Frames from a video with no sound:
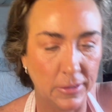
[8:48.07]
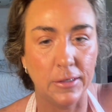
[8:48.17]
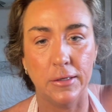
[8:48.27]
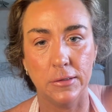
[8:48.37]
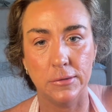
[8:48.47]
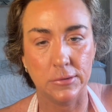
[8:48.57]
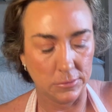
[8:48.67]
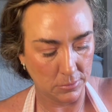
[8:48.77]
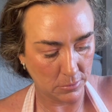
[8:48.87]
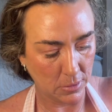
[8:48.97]
is
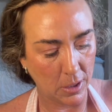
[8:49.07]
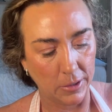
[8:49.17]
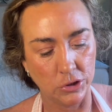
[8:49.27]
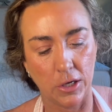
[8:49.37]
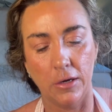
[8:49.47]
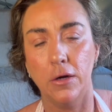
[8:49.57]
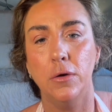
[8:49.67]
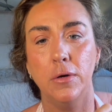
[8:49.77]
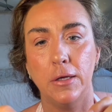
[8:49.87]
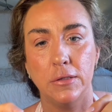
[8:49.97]

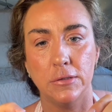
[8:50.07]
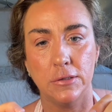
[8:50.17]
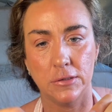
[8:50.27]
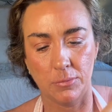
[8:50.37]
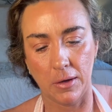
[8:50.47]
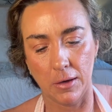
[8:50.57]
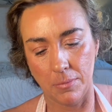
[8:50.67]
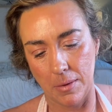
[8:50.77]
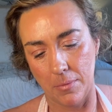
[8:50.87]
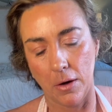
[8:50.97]
eyeshadow, and this is Makeup
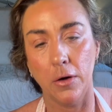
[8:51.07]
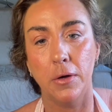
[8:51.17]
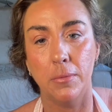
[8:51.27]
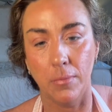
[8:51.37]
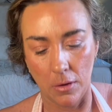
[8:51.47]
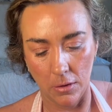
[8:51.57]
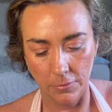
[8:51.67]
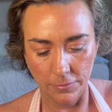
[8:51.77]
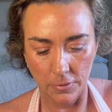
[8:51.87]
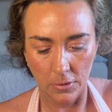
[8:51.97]
by Mario and
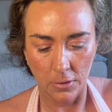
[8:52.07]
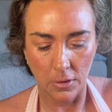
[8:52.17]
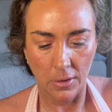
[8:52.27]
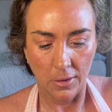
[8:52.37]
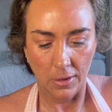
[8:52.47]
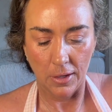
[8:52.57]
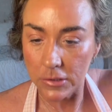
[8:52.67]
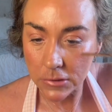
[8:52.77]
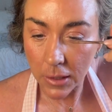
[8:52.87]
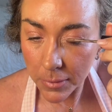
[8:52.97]
Mauve. I
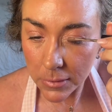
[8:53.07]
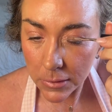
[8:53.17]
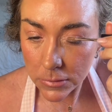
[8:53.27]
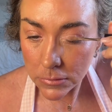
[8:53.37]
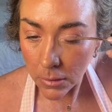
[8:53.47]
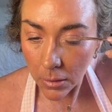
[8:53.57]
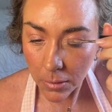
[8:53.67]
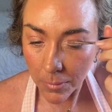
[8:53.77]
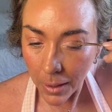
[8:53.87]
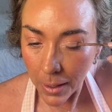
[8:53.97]
just put this
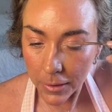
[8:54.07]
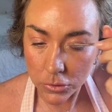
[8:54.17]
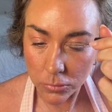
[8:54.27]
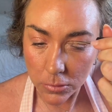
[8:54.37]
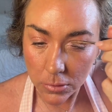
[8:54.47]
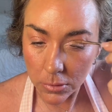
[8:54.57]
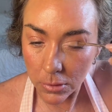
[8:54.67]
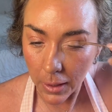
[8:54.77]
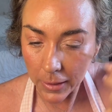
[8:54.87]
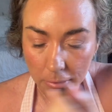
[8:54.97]
on my actual
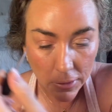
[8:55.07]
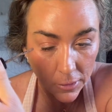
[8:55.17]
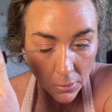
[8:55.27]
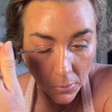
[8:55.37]
eyelid.